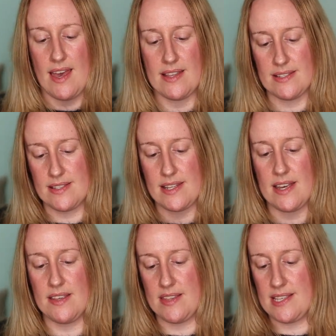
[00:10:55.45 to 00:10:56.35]
and
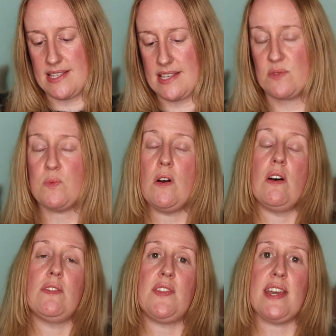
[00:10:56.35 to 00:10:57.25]
this is
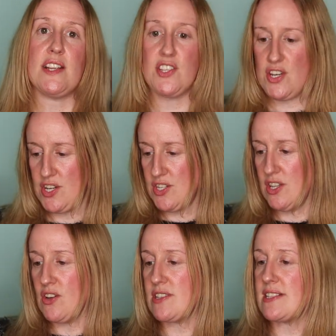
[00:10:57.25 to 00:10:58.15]
what the toner
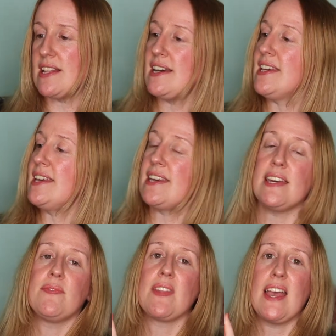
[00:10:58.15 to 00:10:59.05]
looks
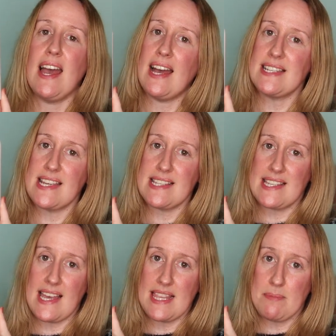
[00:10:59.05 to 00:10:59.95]
like, and
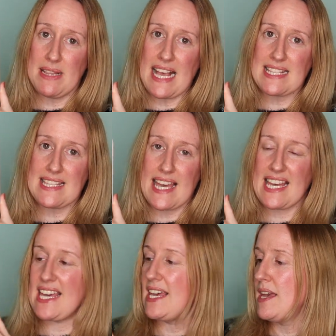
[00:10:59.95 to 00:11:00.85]
it's in
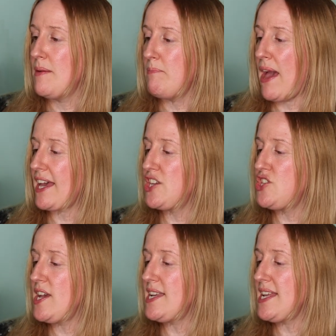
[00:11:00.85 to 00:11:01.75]
plastic
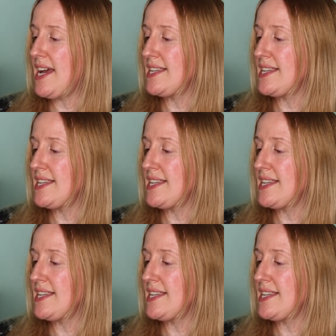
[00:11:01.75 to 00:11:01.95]
packaging,